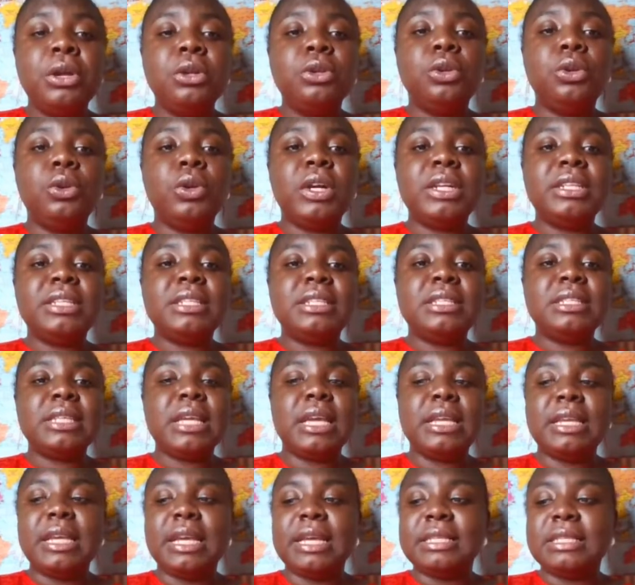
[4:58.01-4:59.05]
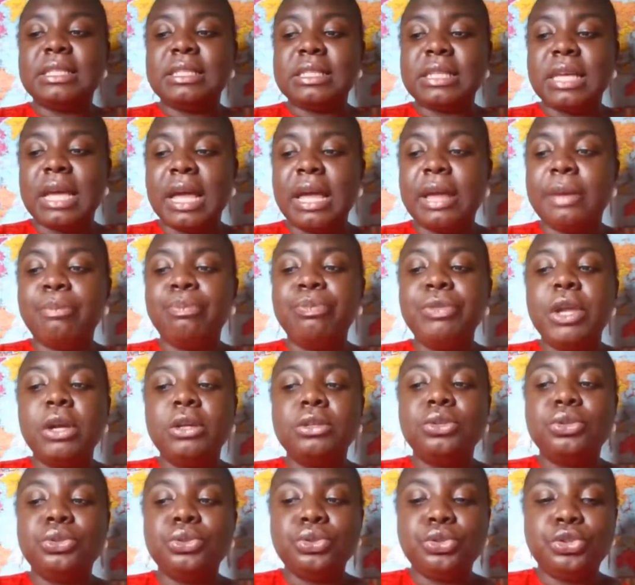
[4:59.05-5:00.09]
The Lord is saying it's time
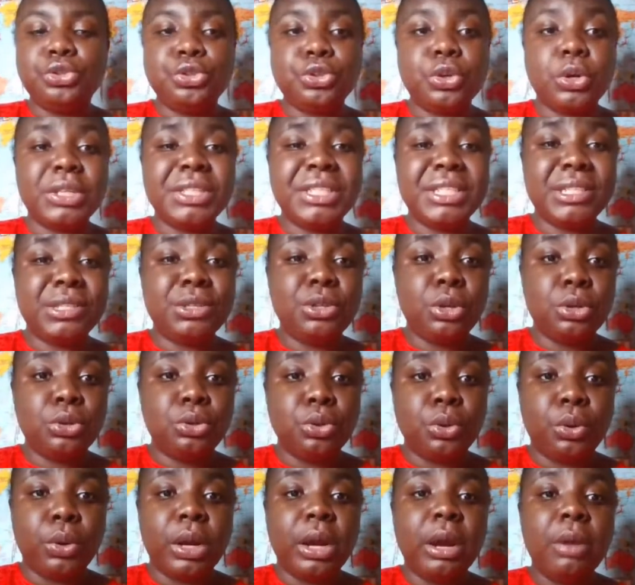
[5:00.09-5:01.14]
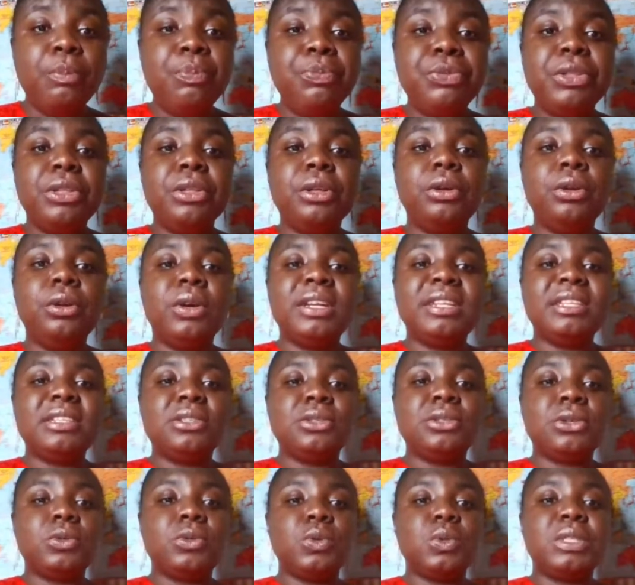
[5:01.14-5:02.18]
to shut the door. The Lord
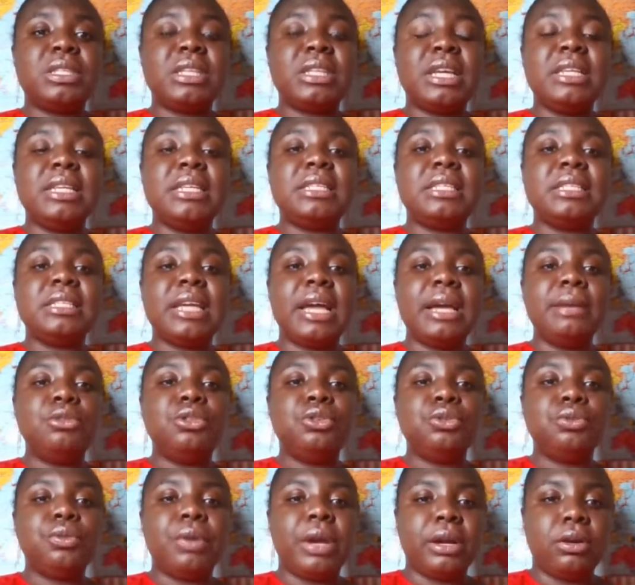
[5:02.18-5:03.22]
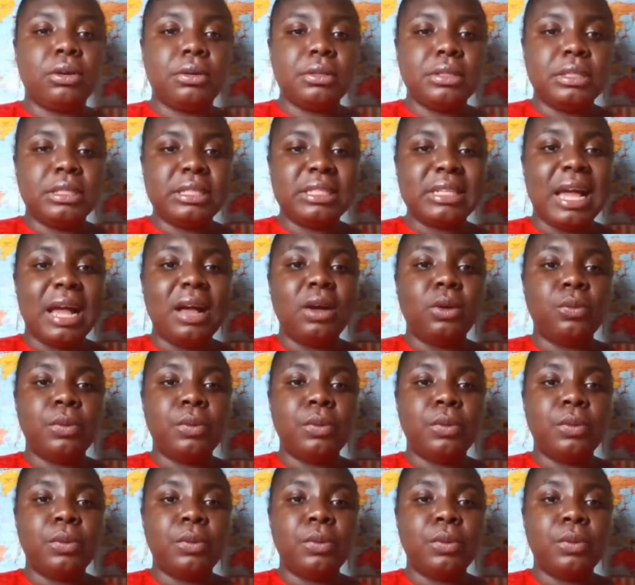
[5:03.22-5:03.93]
is also saying it's time to reconcile